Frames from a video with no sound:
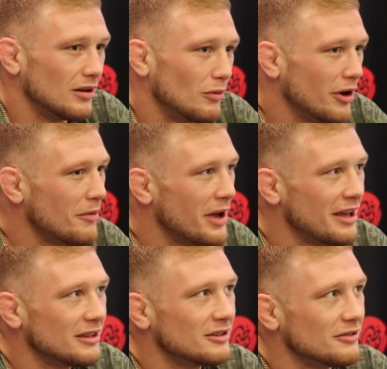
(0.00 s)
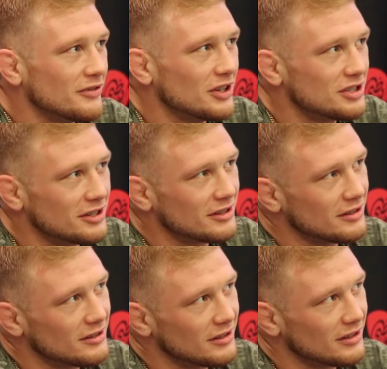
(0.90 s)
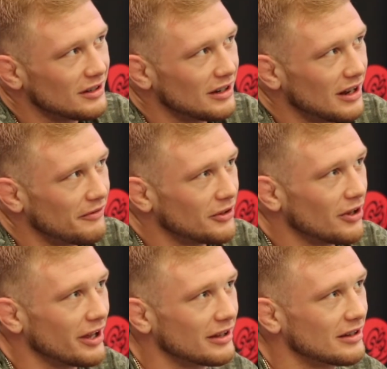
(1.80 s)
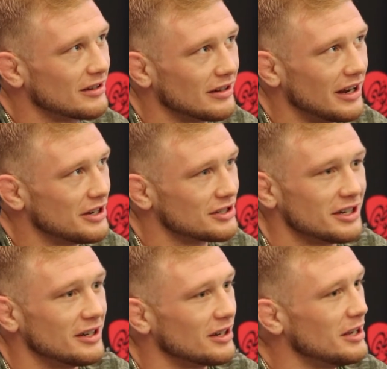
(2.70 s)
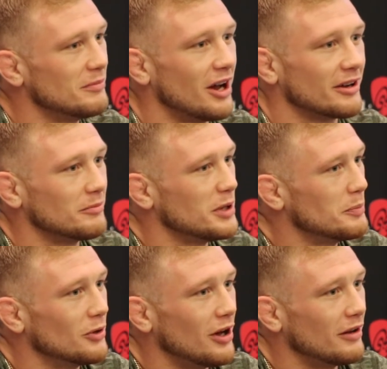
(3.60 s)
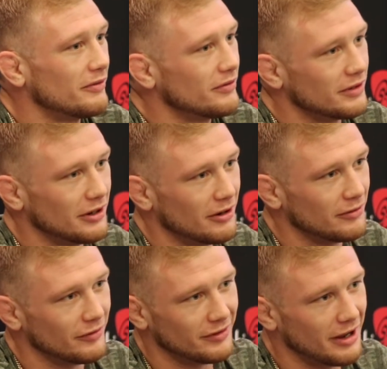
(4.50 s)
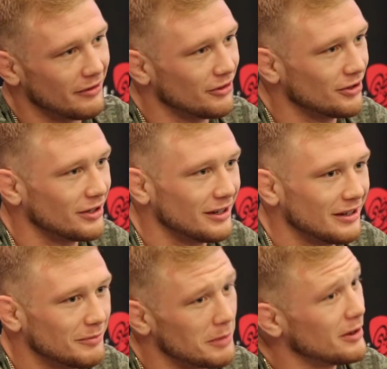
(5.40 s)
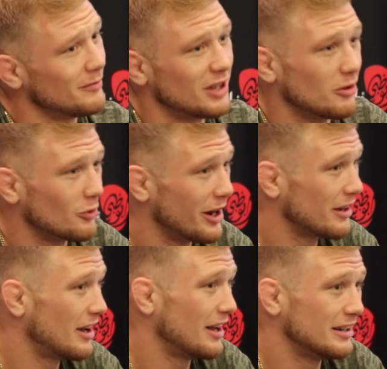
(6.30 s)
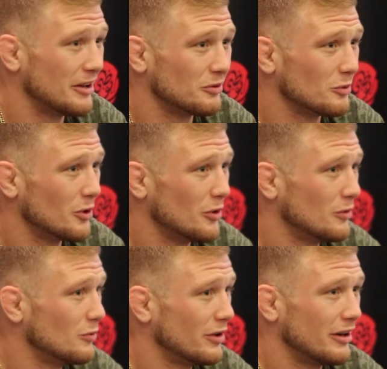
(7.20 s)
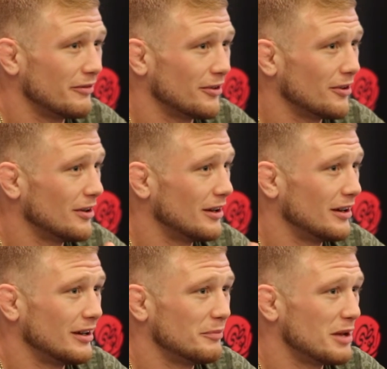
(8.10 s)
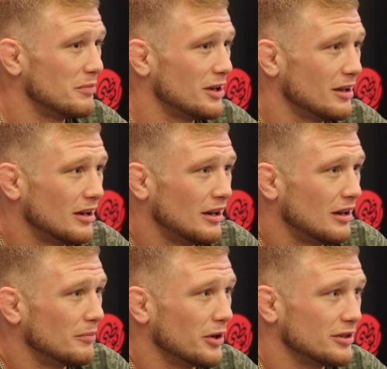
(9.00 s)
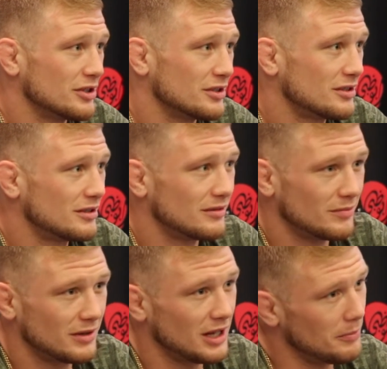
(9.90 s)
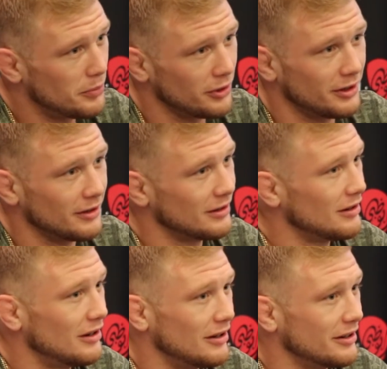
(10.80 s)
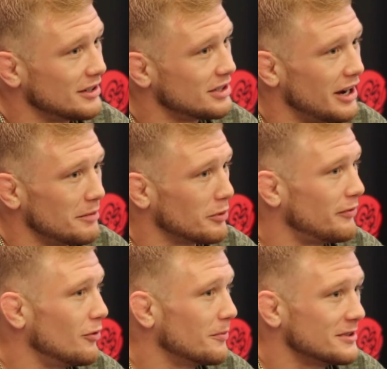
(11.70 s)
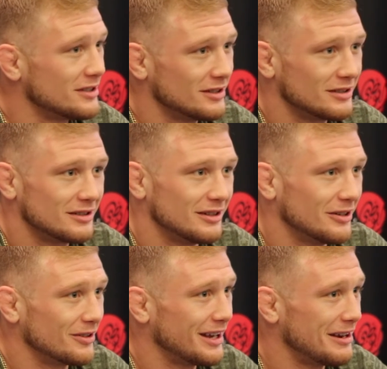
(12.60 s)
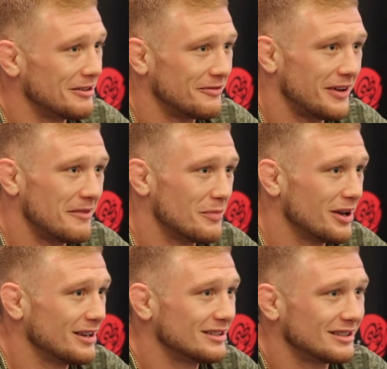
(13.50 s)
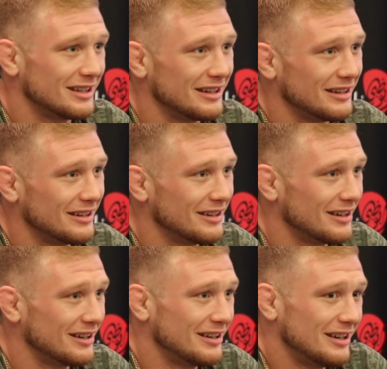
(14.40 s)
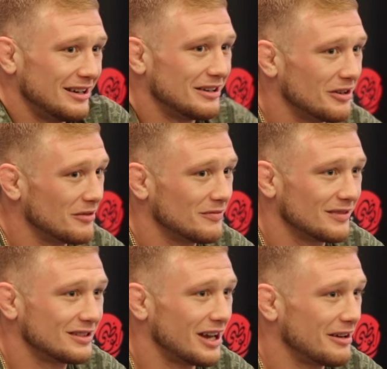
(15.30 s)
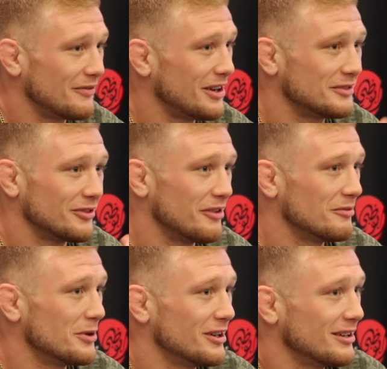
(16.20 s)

Where I'm at in the division, I feel like I just need to keep knocking people off. Not really. Maybe get a ranked guy down the road, whatever it may be, but just keep putting on exciting performances, you know, gaining a fan base, and you know, exciting fights for everybody.